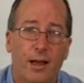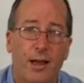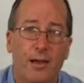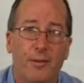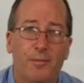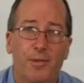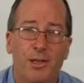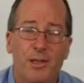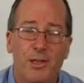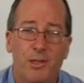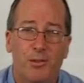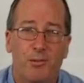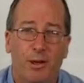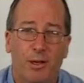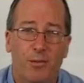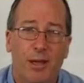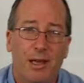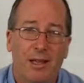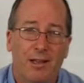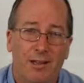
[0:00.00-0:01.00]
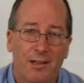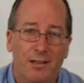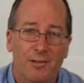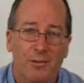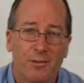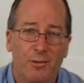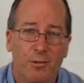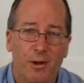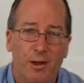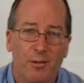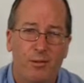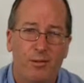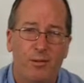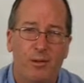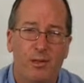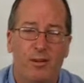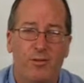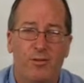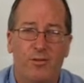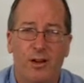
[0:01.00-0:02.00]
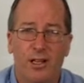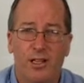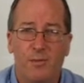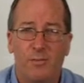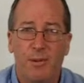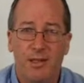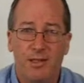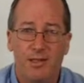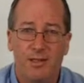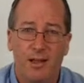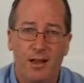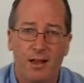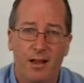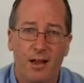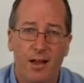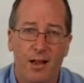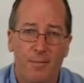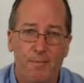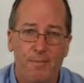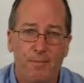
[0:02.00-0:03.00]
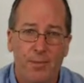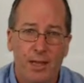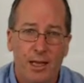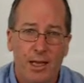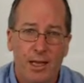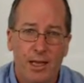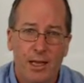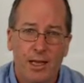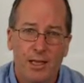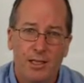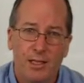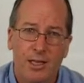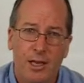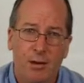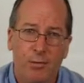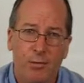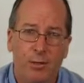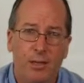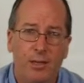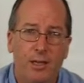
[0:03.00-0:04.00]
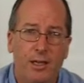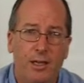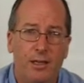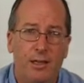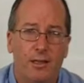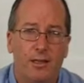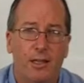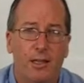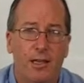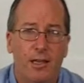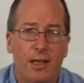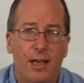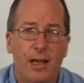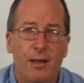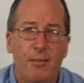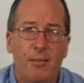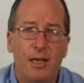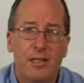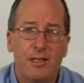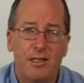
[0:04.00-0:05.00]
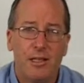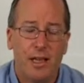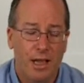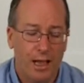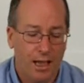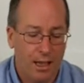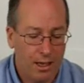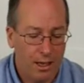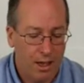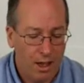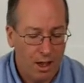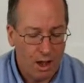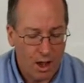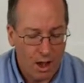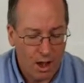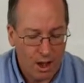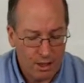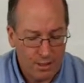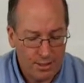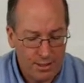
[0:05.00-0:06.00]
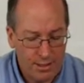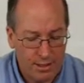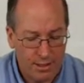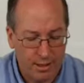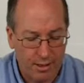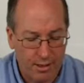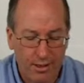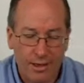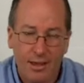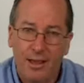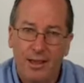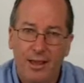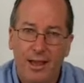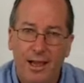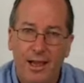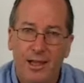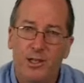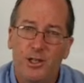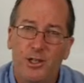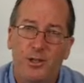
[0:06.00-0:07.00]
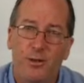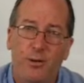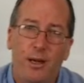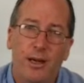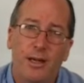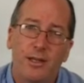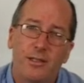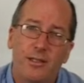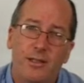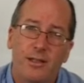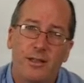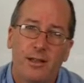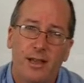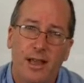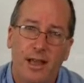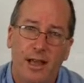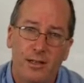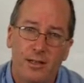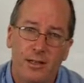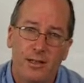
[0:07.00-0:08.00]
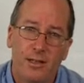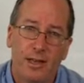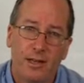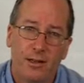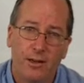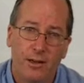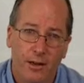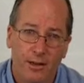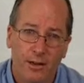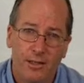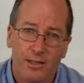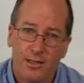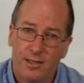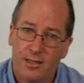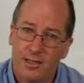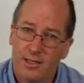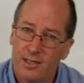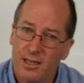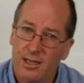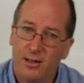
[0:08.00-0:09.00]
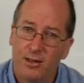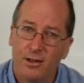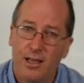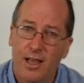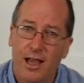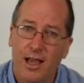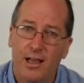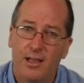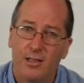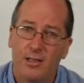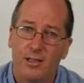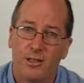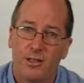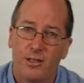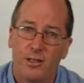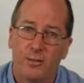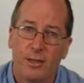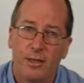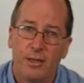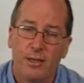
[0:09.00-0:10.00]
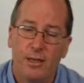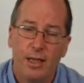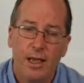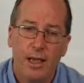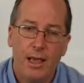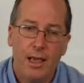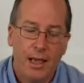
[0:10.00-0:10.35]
Hi, this is Rick Pedley. Welcome to ConfinedSpace.com. Today we're looking at the MSA Altair H2S gas detector. and this is a single gas instrument